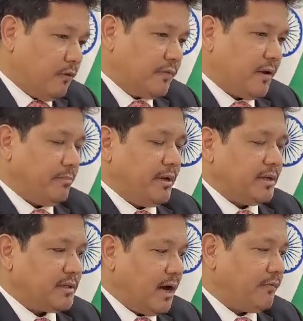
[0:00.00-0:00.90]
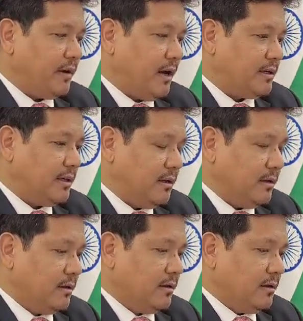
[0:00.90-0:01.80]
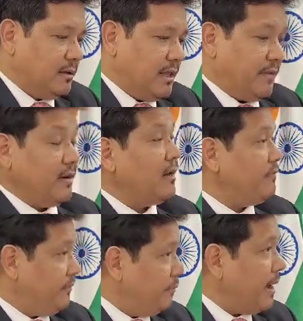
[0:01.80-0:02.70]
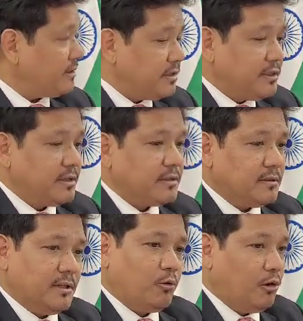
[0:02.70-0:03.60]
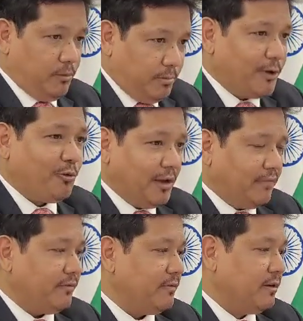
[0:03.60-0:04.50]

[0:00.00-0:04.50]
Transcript: 45 minutes, half an hour, till they have enough passengers, they don't leave.